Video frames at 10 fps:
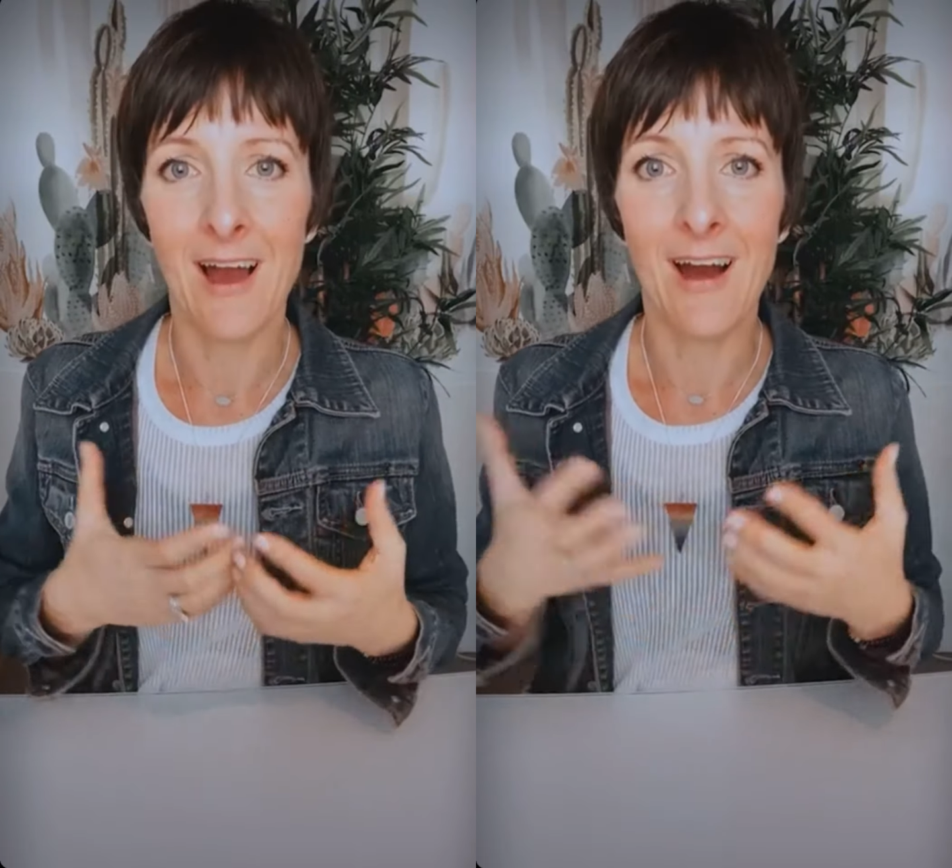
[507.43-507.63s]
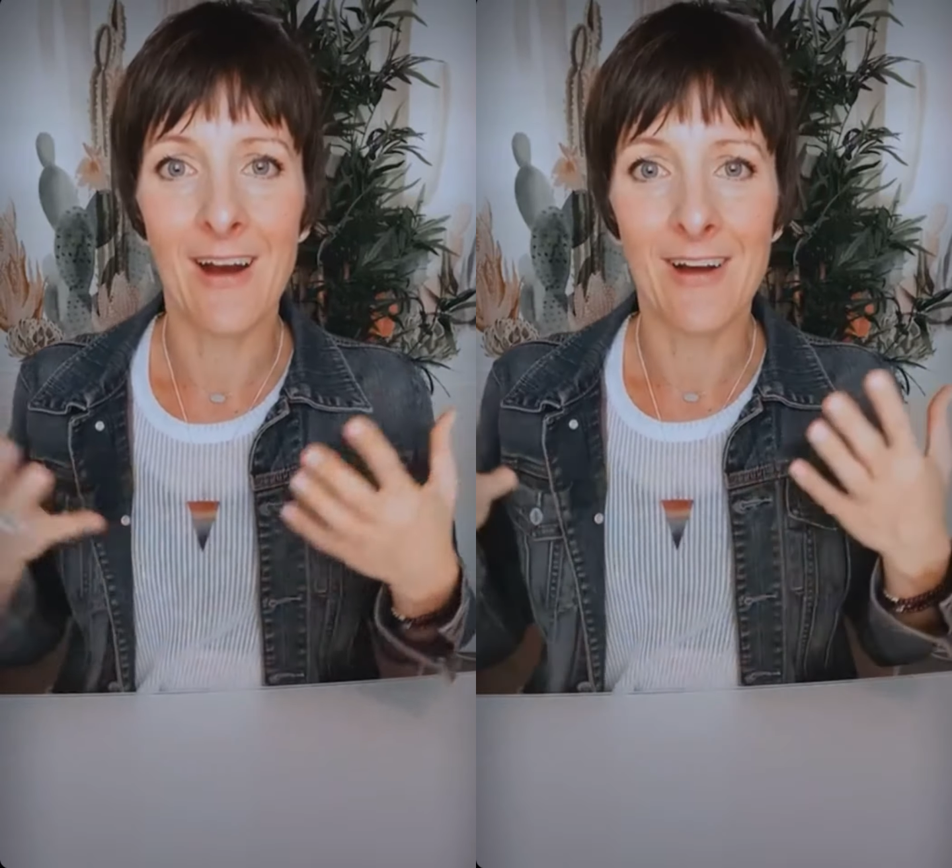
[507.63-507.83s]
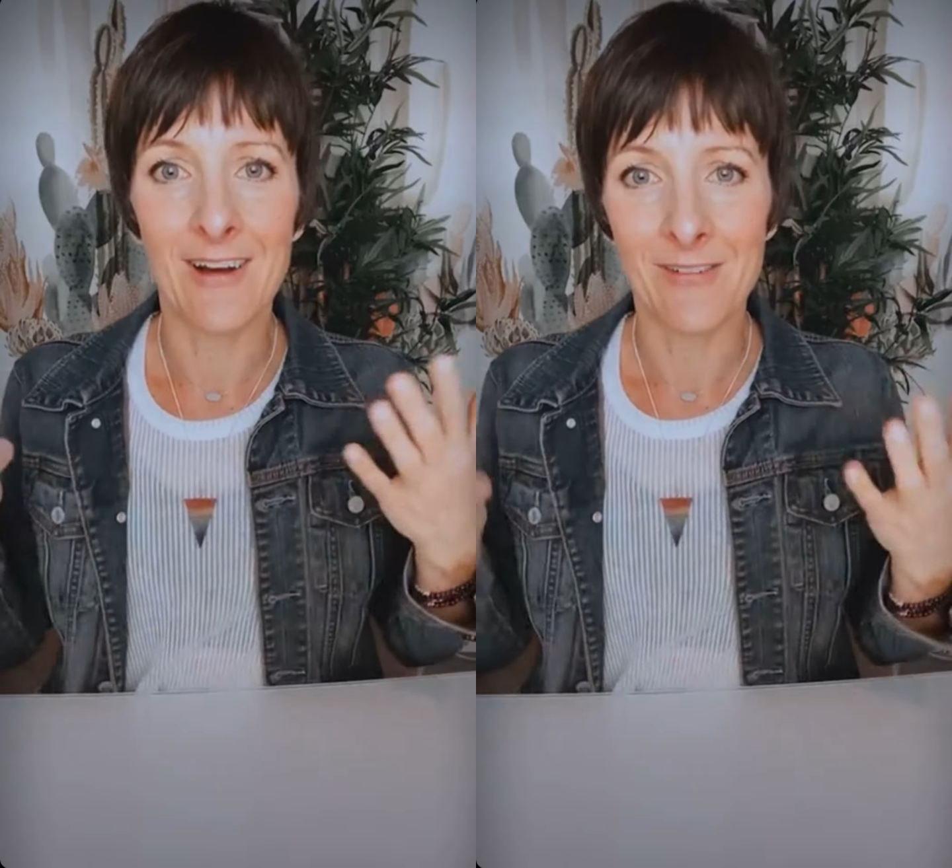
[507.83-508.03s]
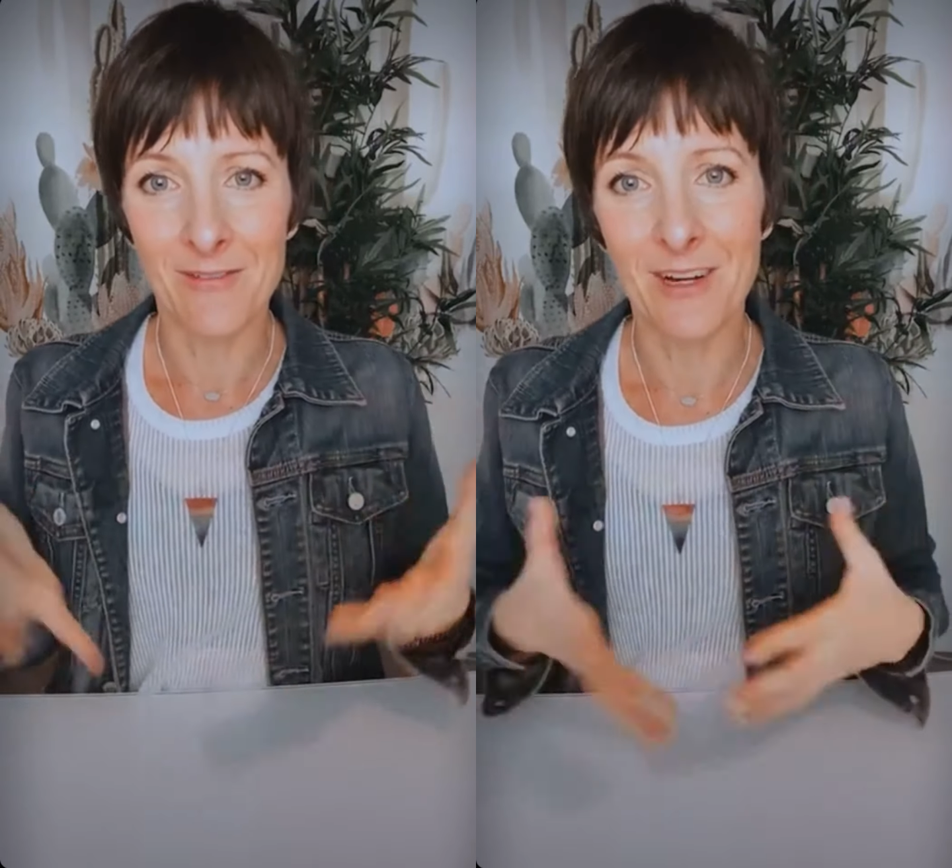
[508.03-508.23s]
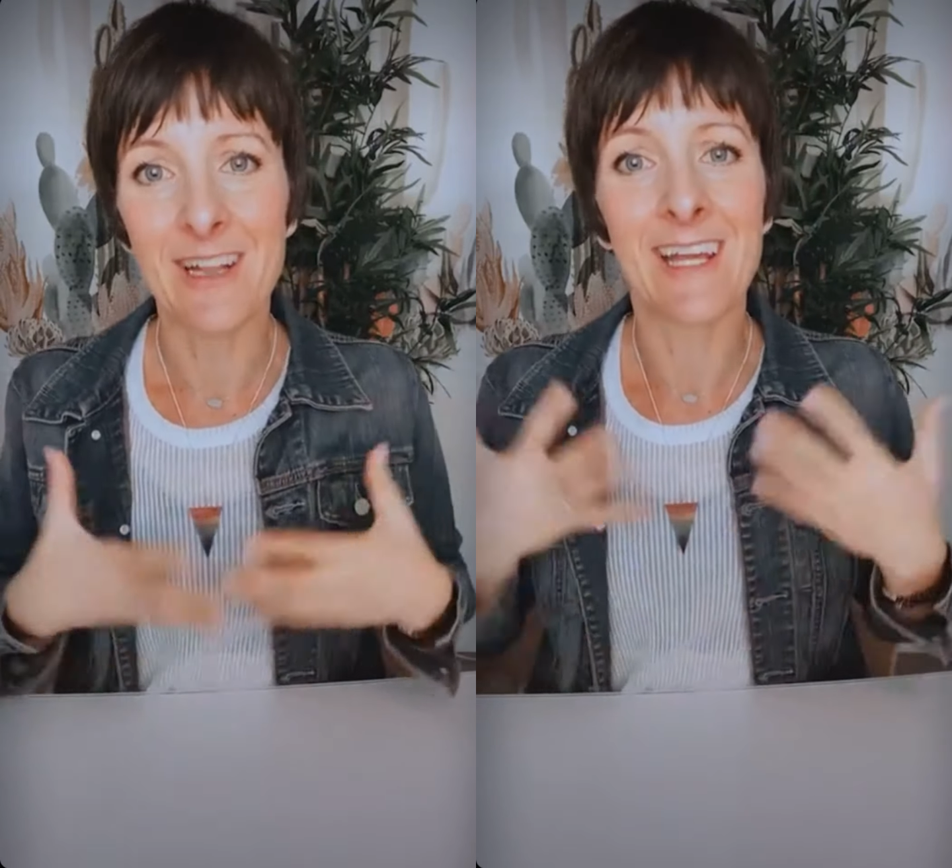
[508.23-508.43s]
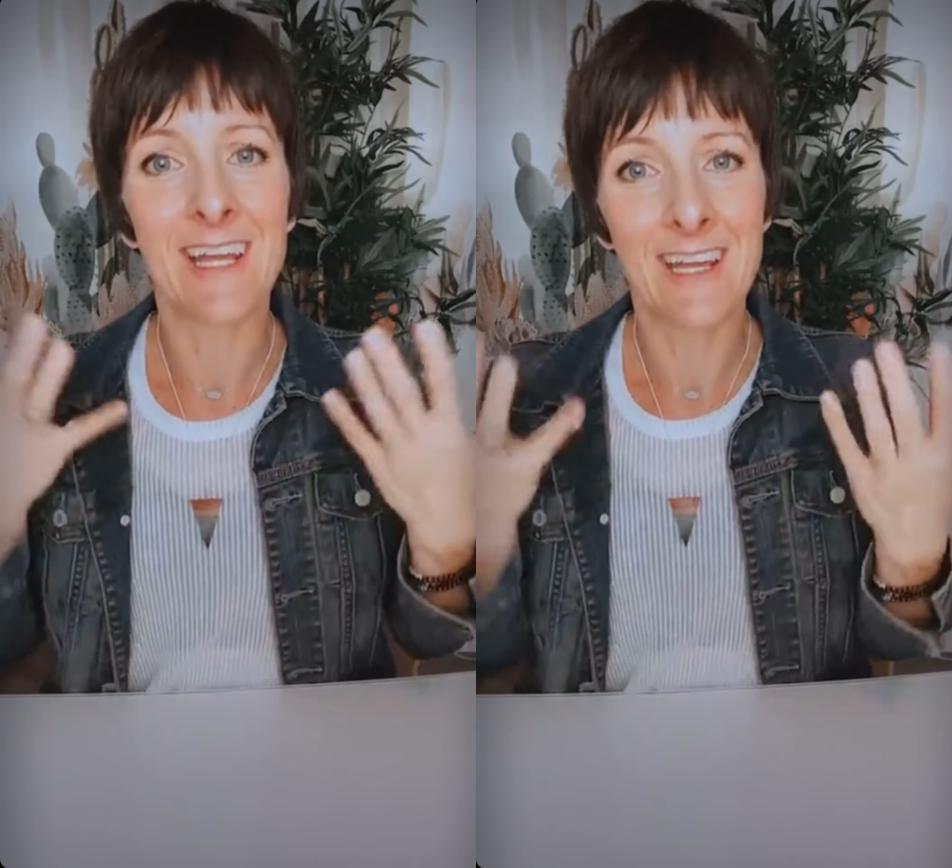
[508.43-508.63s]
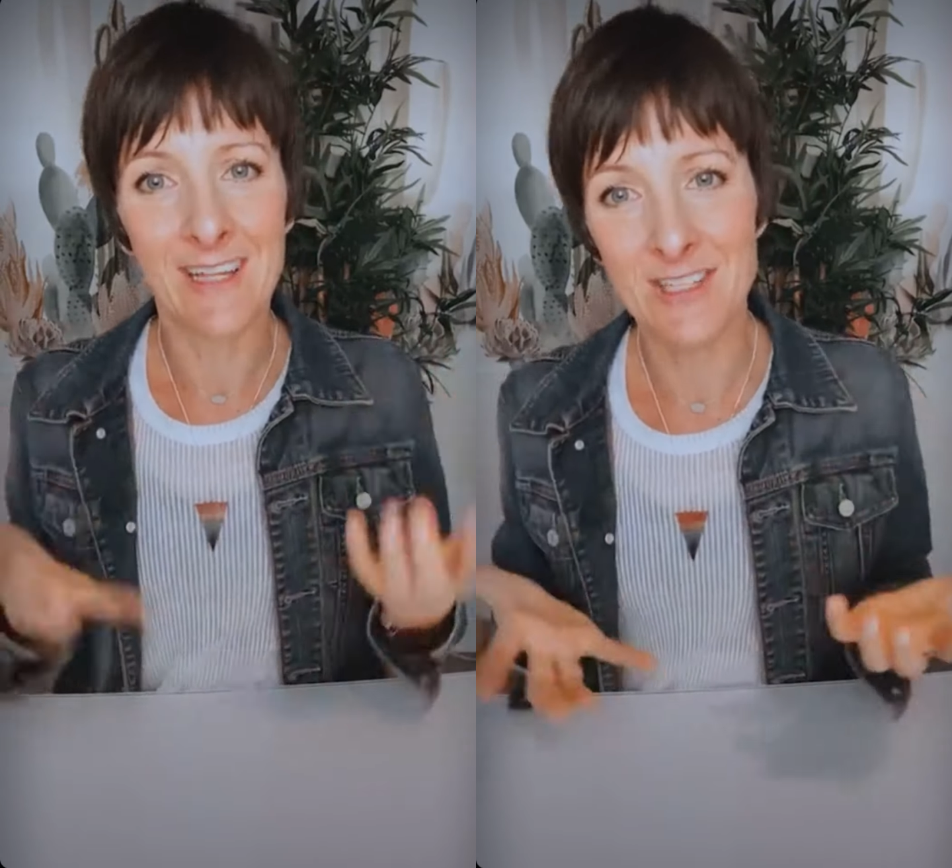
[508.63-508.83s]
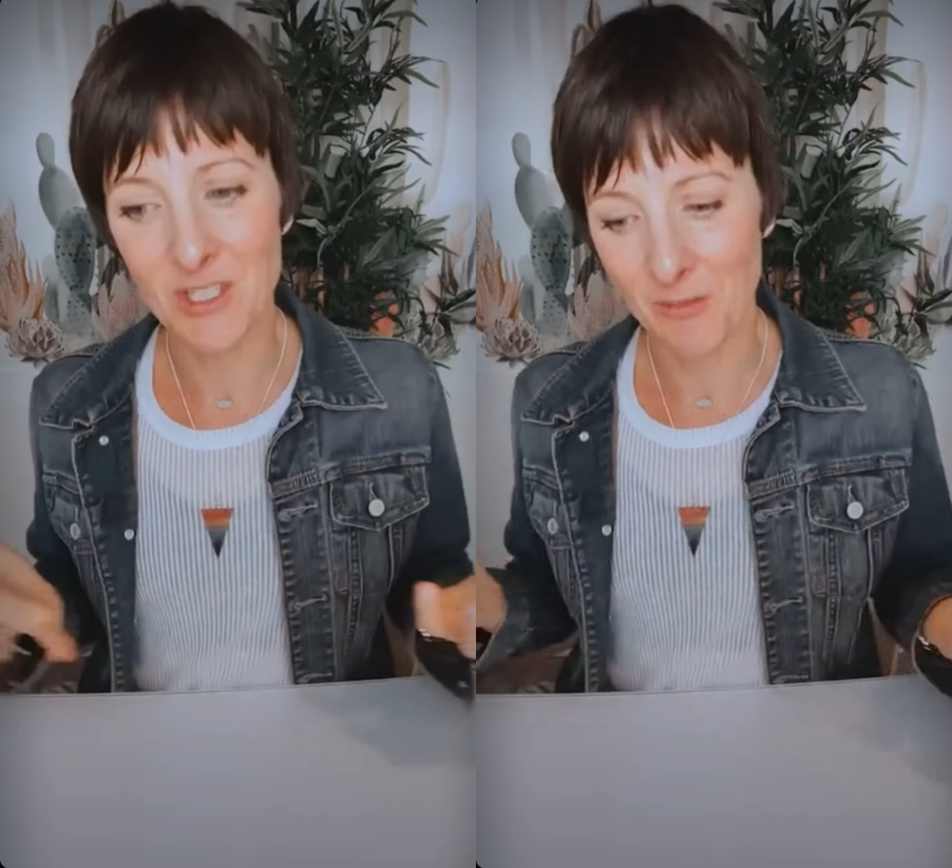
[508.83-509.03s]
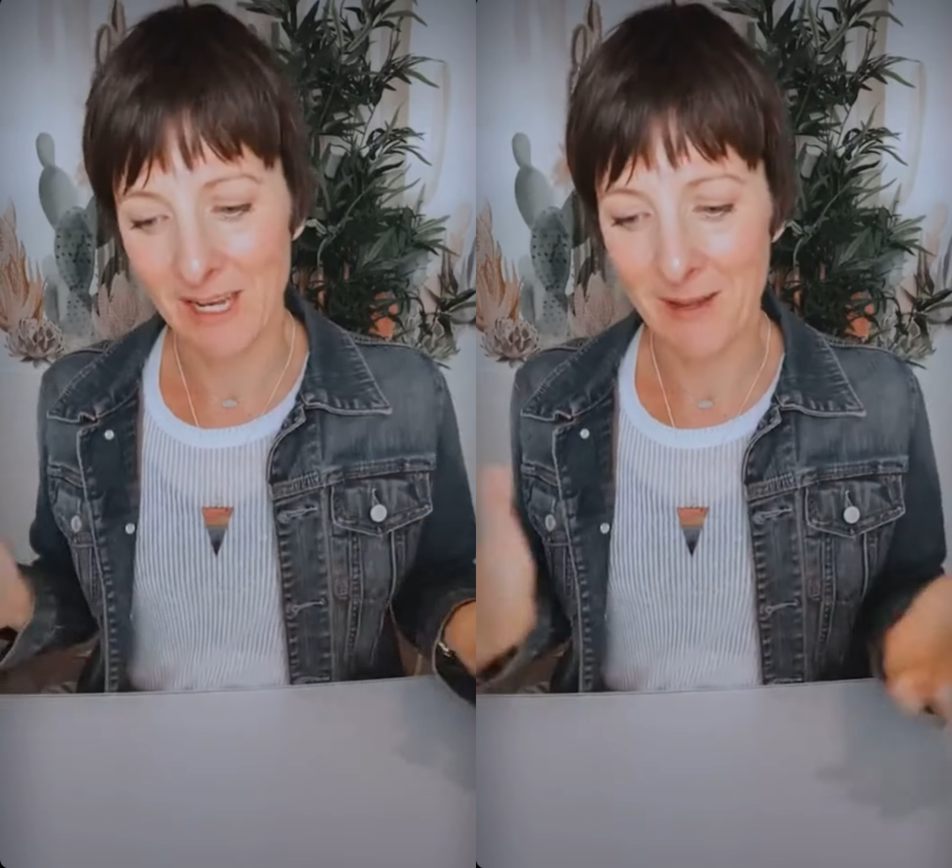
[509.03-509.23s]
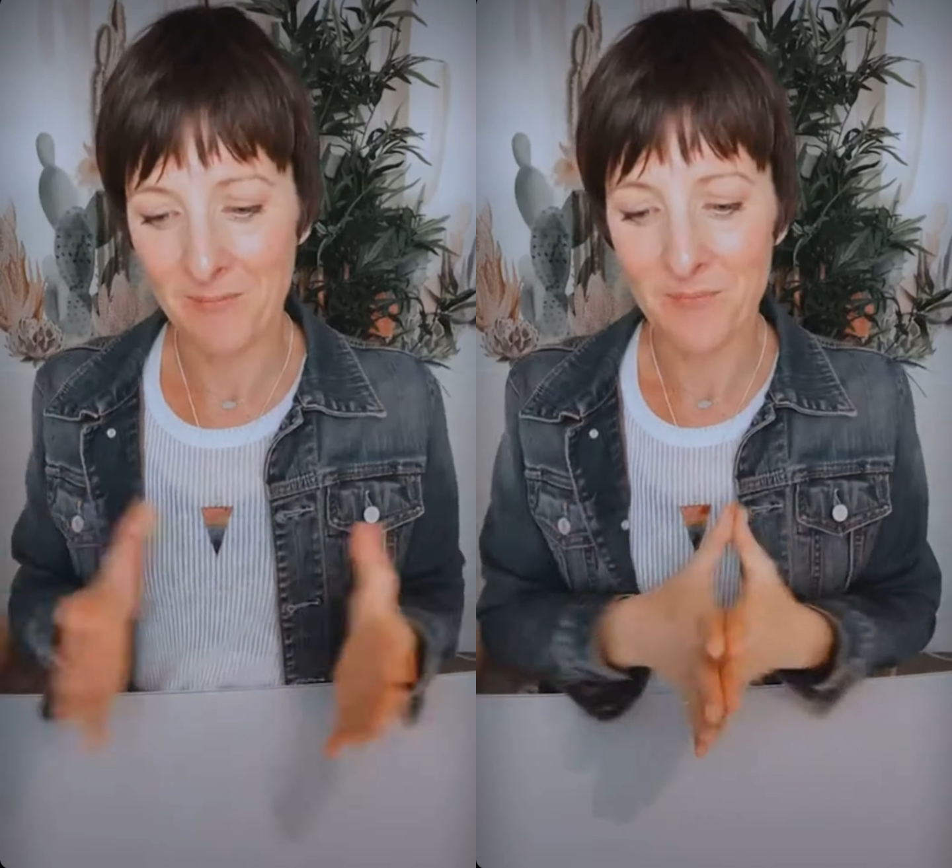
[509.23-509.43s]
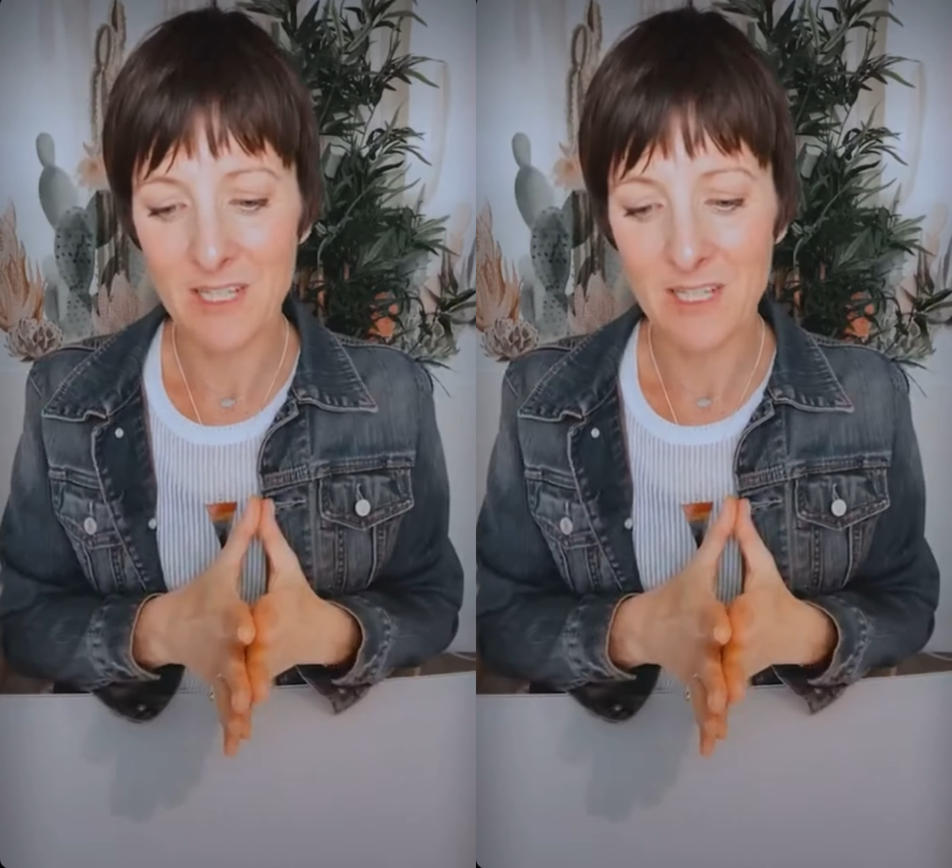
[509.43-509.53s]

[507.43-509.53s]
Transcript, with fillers: are really consuming it.